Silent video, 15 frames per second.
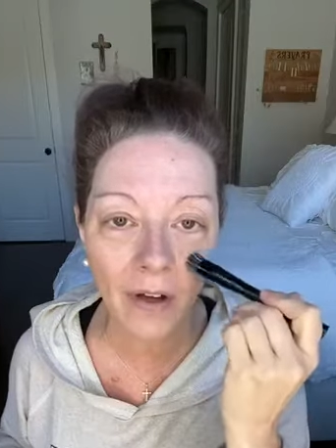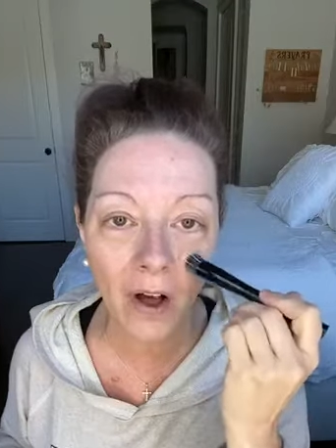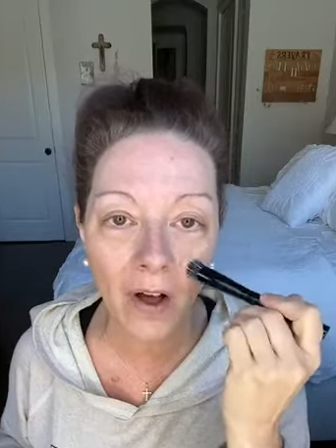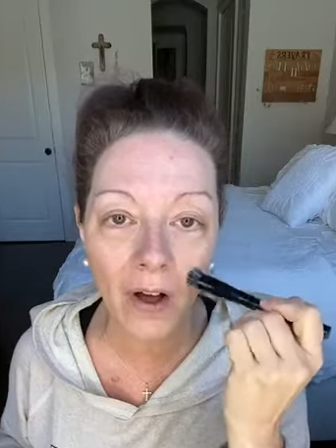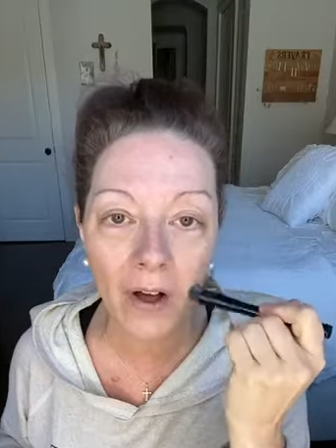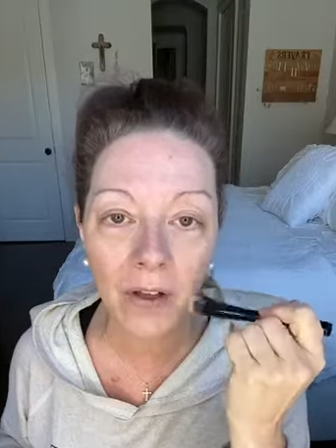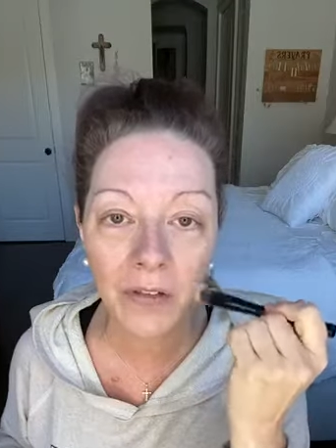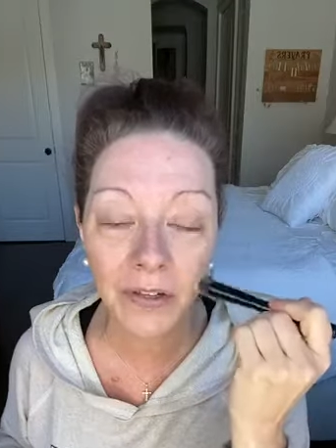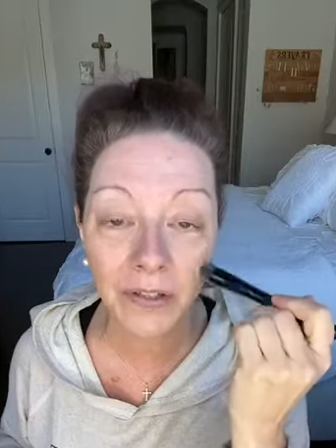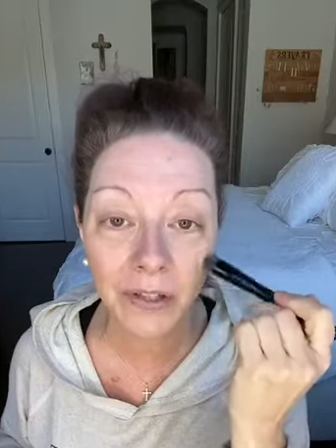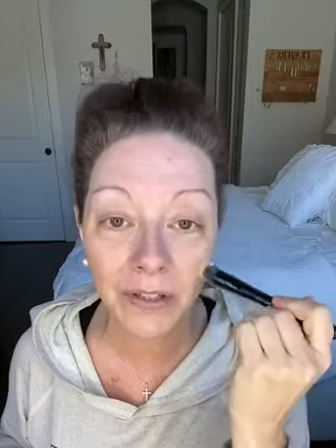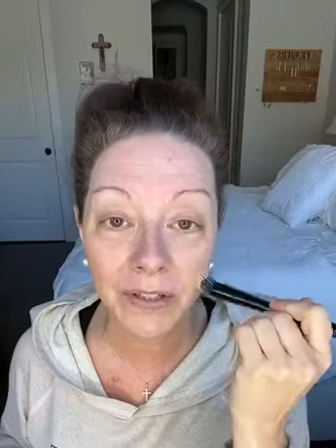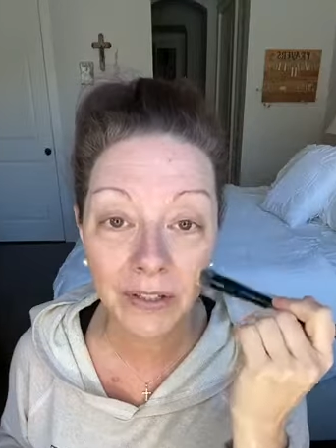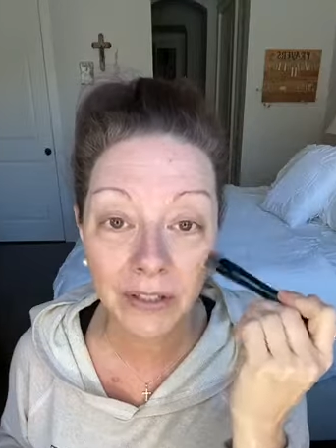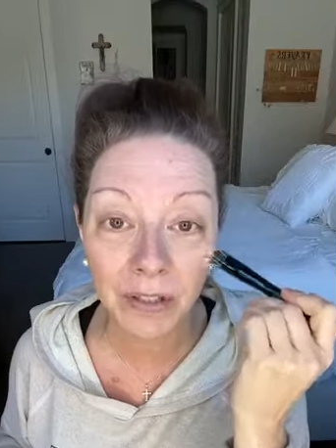all the
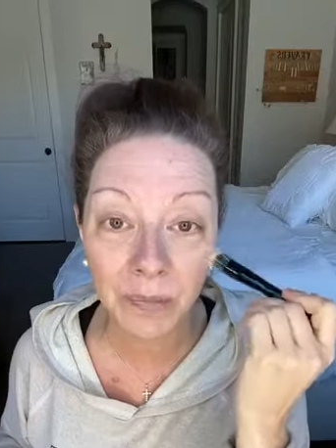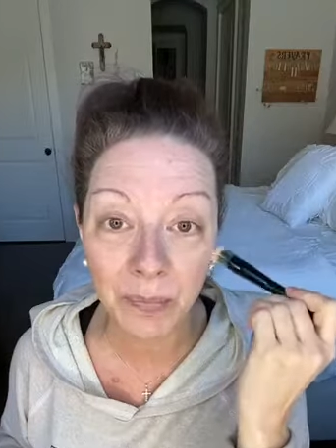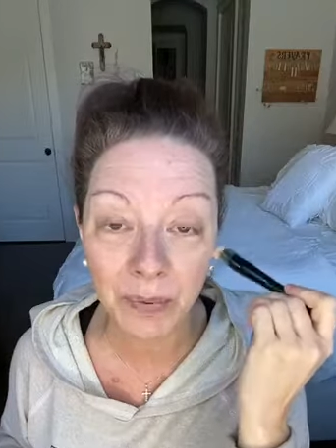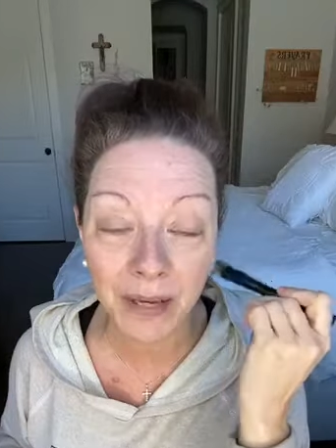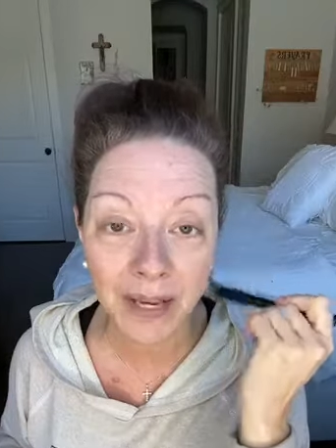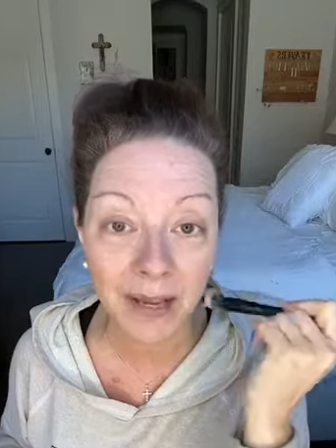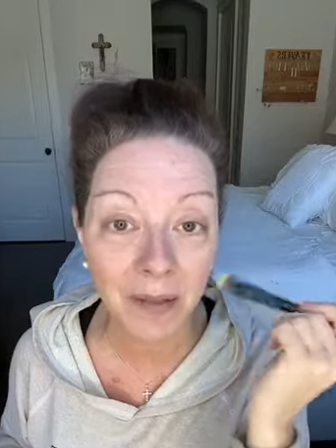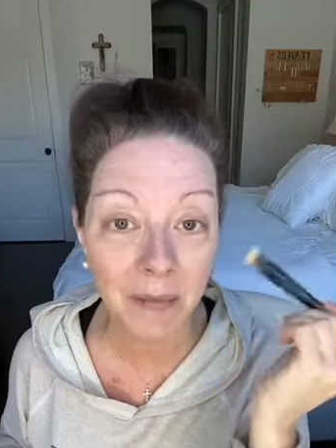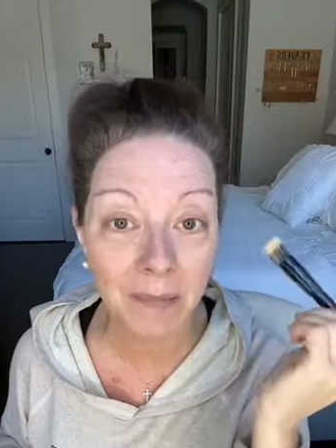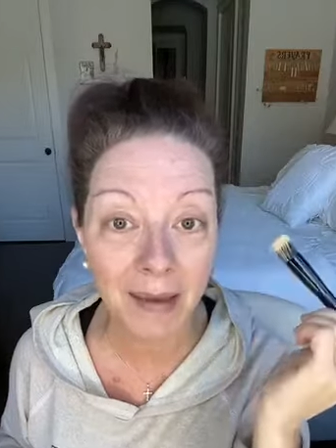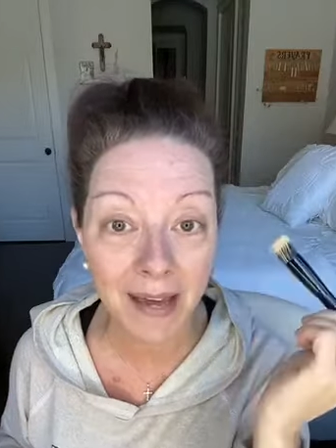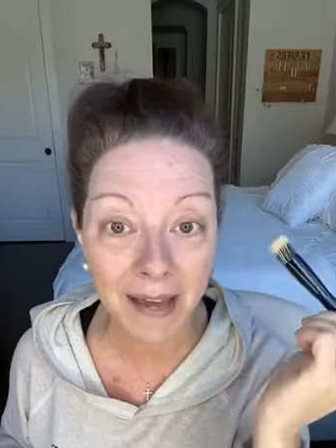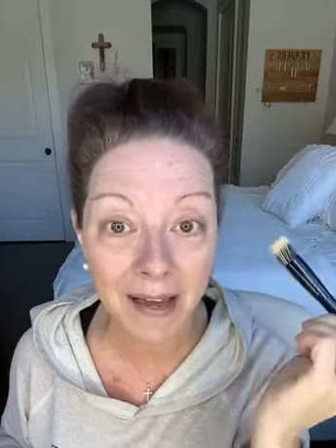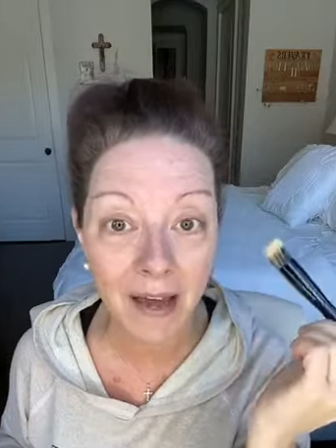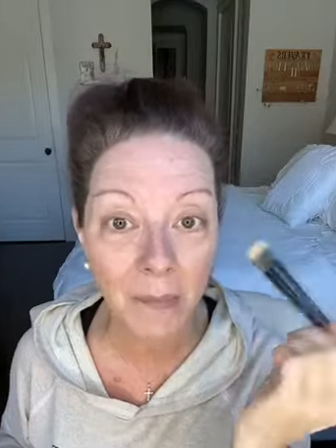dirt and debris, the
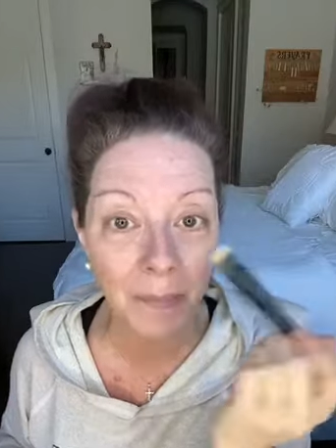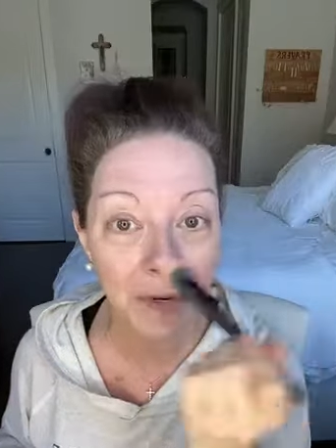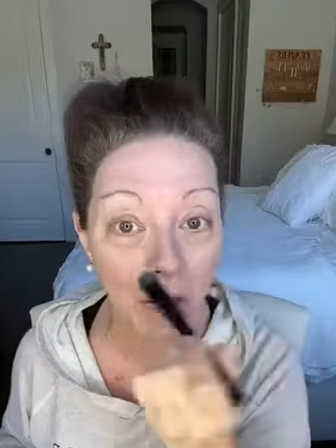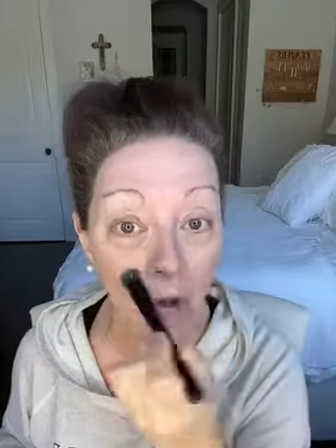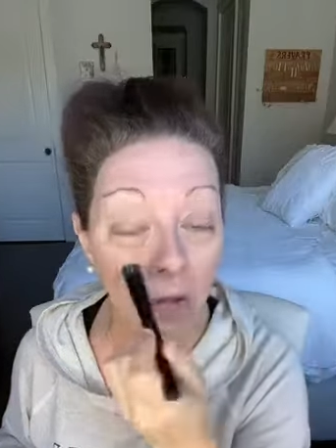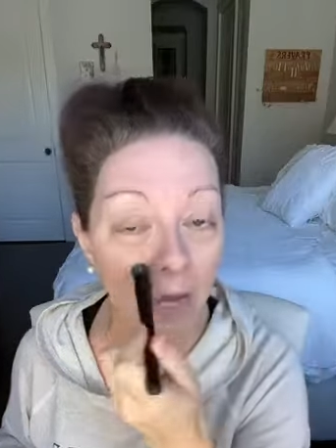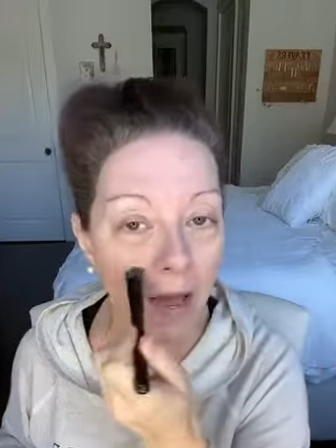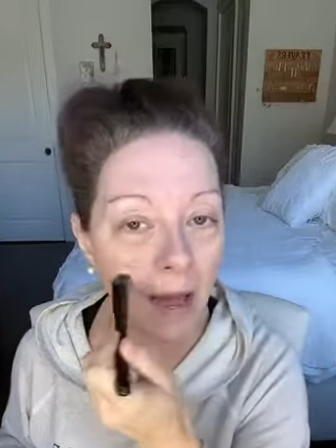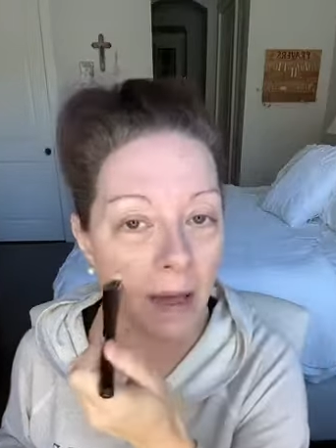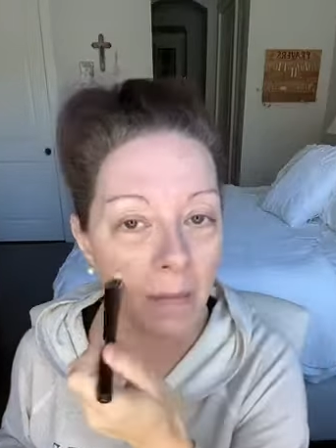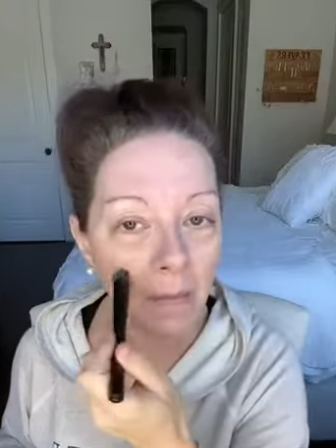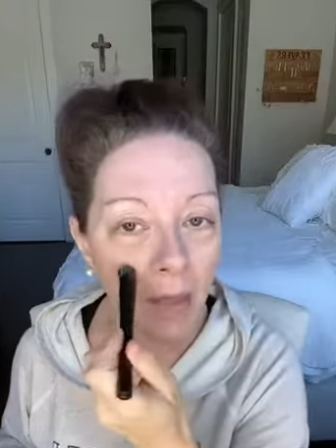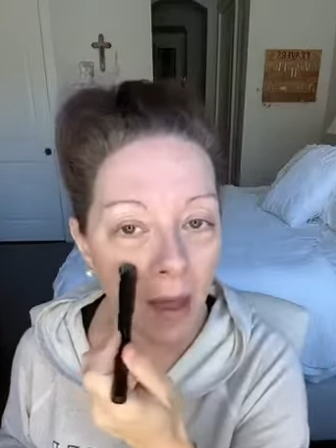makeup and all that